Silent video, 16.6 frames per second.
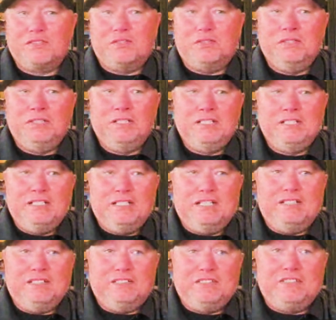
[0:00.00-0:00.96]
So
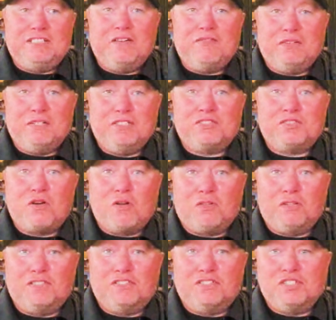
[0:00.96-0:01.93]
I definitely
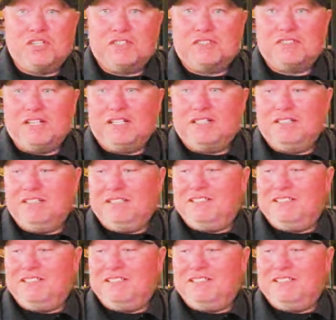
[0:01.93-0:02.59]
strongly suggest that.